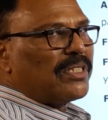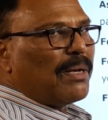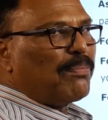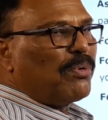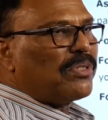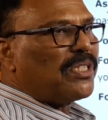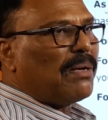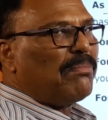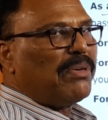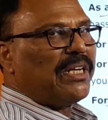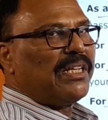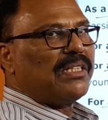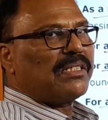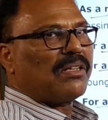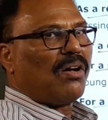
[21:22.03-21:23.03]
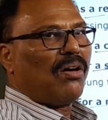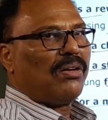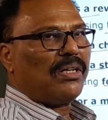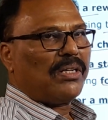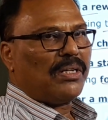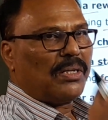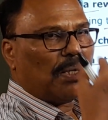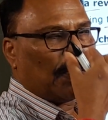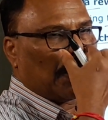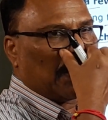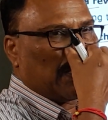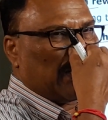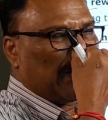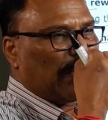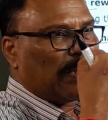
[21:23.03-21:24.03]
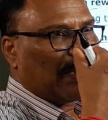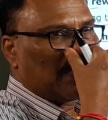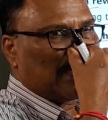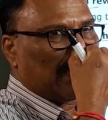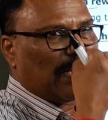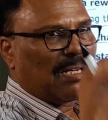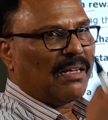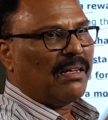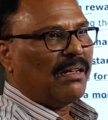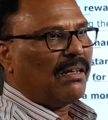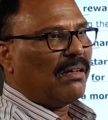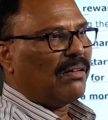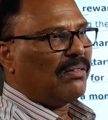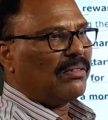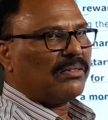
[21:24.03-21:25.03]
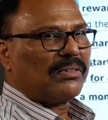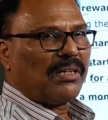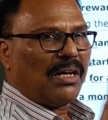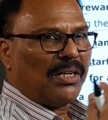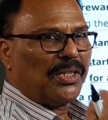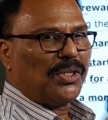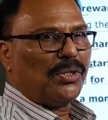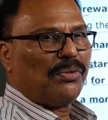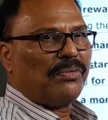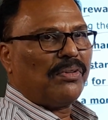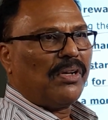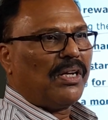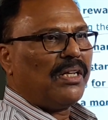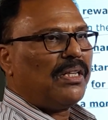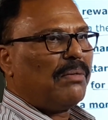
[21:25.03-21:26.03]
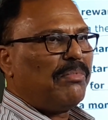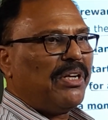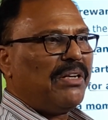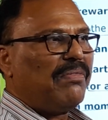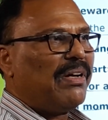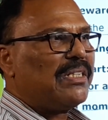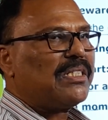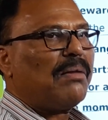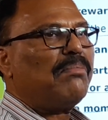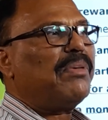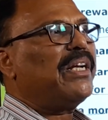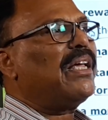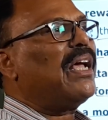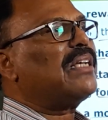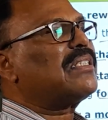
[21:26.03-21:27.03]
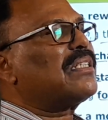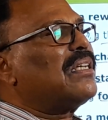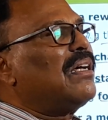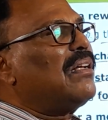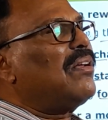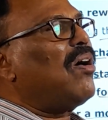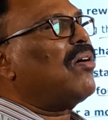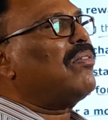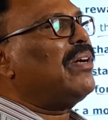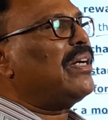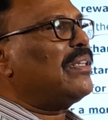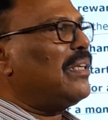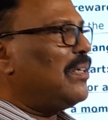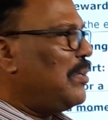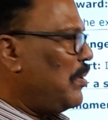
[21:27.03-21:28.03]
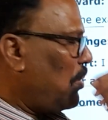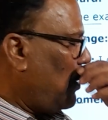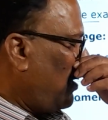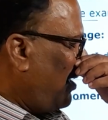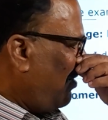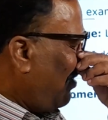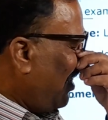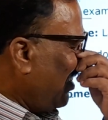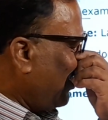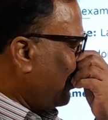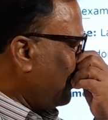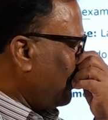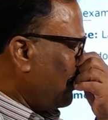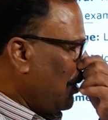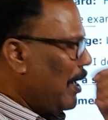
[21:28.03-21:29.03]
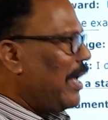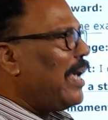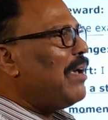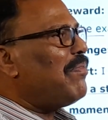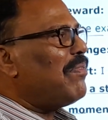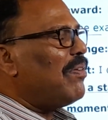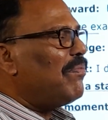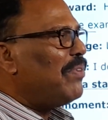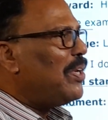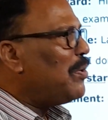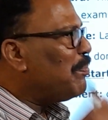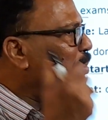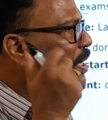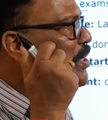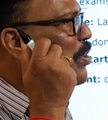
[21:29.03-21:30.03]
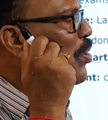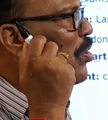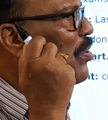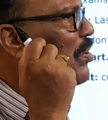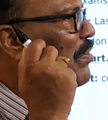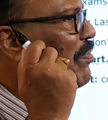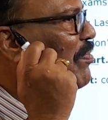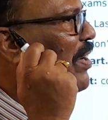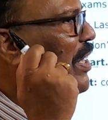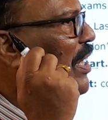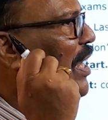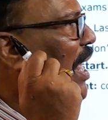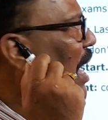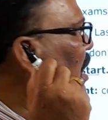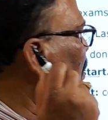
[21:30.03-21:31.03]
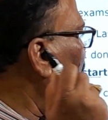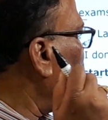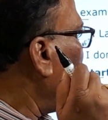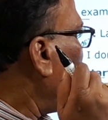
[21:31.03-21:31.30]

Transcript: Suppose somebody is calling you, you can say, calling you. In the meanwhile, somebody has knocked at the door. What do you do? Hey, will you please hold for a line